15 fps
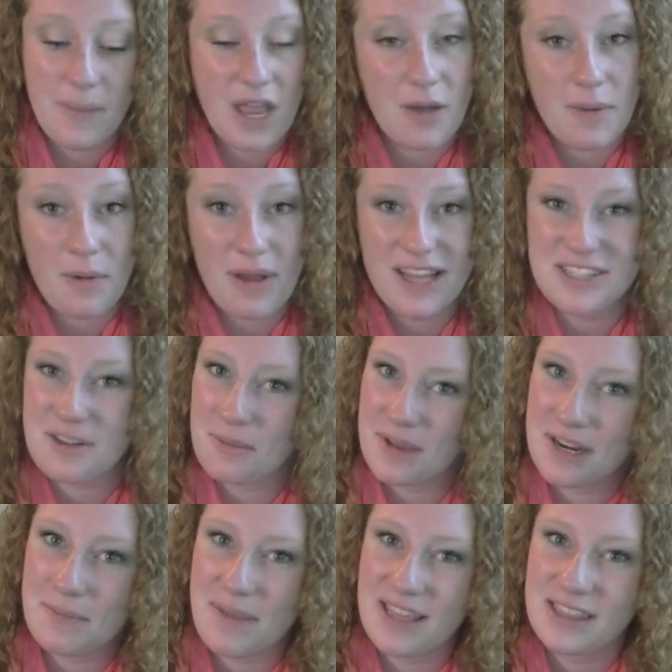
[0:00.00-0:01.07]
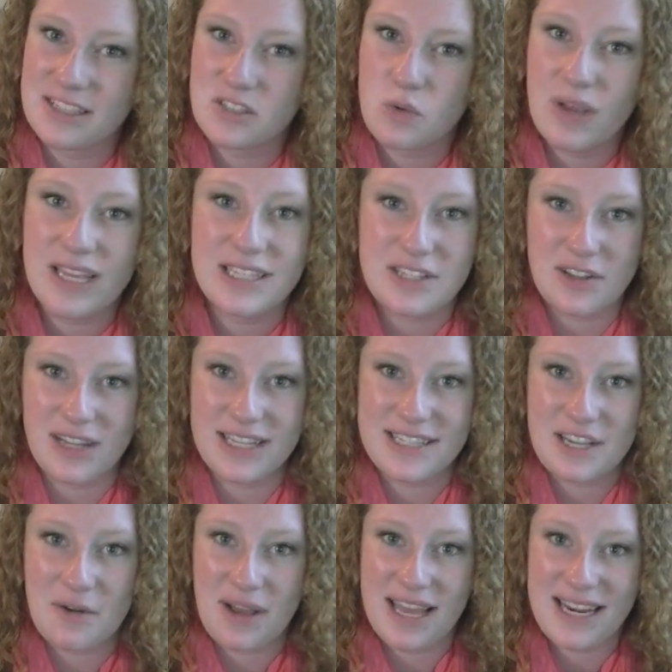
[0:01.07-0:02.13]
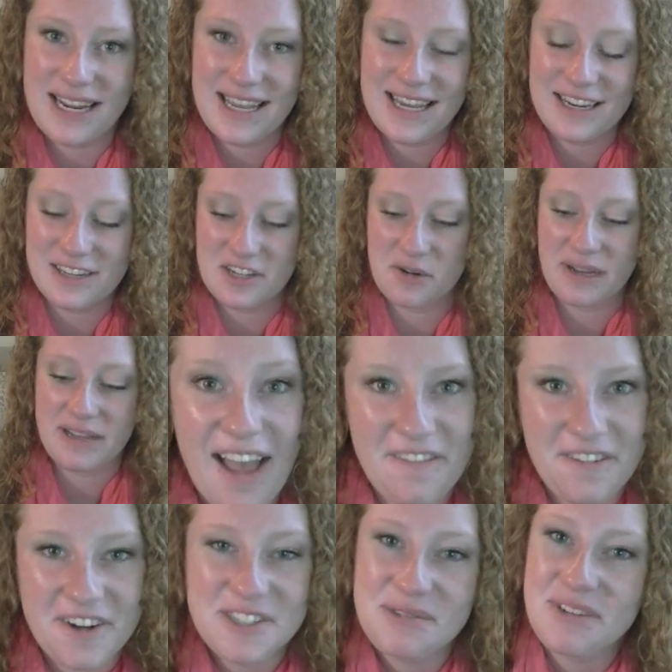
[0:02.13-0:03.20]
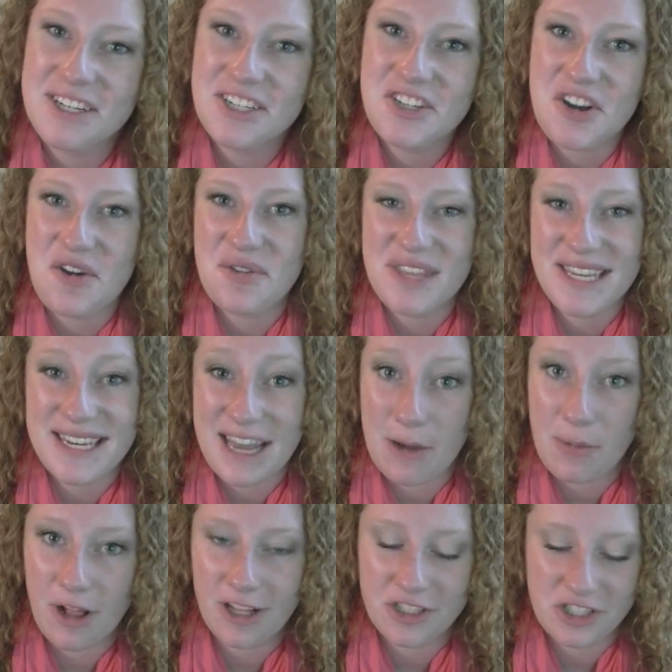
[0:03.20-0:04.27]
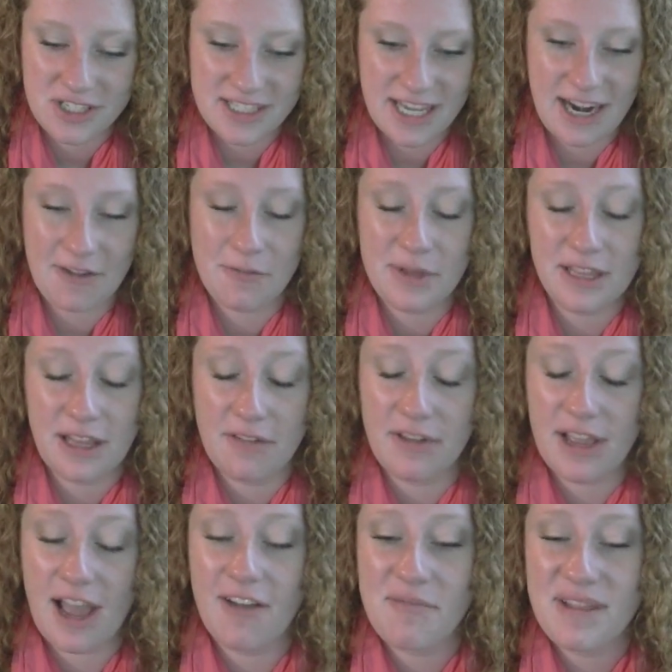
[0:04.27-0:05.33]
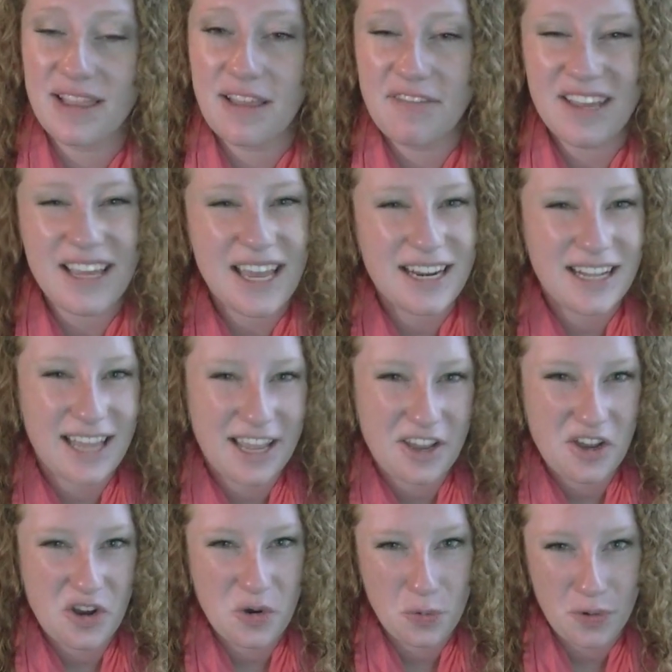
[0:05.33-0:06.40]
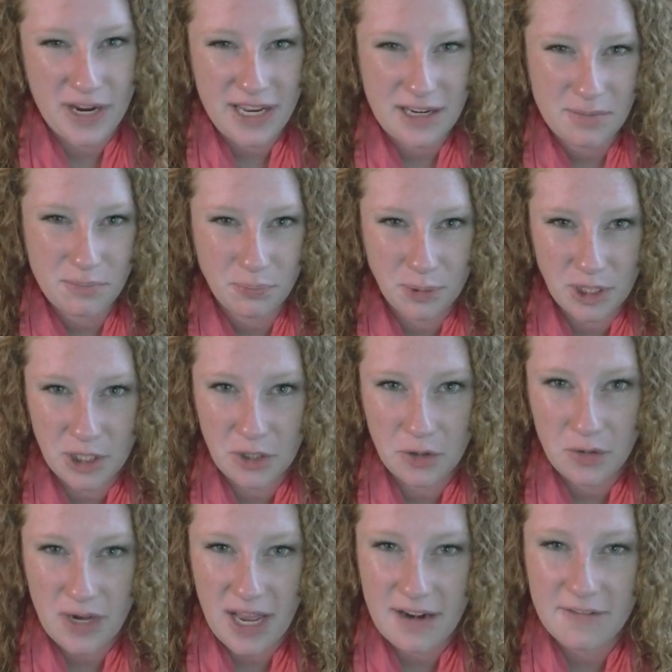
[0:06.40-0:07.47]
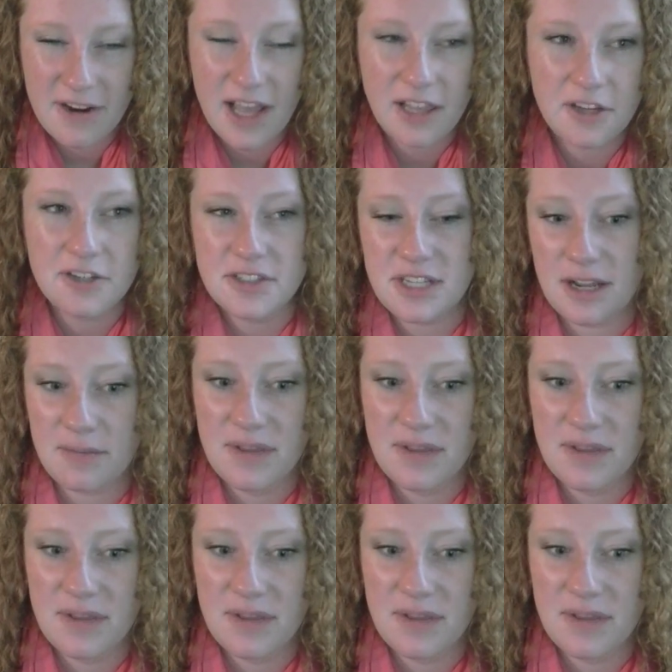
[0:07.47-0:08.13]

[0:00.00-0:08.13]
be on my way. So I'm gonna make this quick, so let's go ahead and get into it. I first want to show the nail polishes that I've been loving. I've been loving kind of like green blue kind of colors,